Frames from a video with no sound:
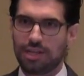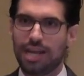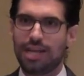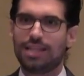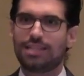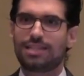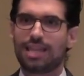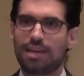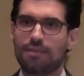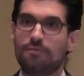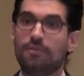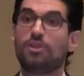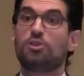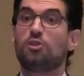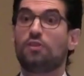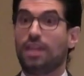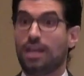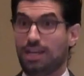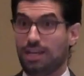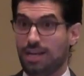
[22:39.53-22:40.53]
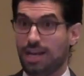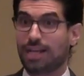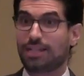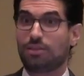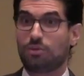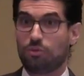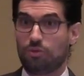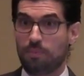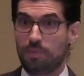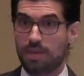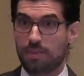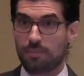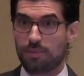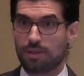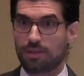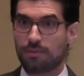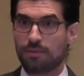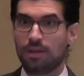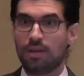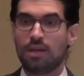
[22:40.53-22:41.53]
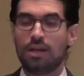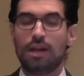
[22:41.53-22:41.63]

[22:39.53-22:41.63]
and it's that vision that connected with people.